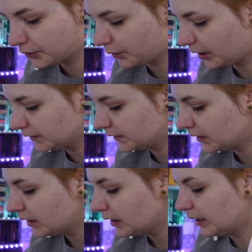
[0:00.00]
crossed.
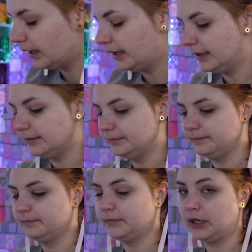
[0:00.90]

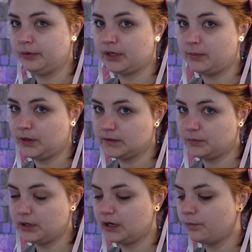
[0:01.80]
But I will keep you guys
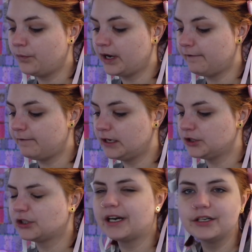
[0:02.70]
updated. When I
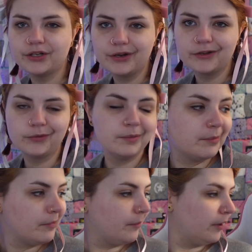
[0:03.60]
finish, did I show you guys what I
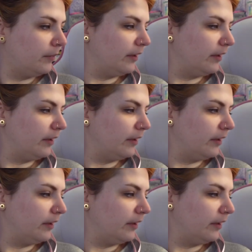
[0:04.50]
my mom?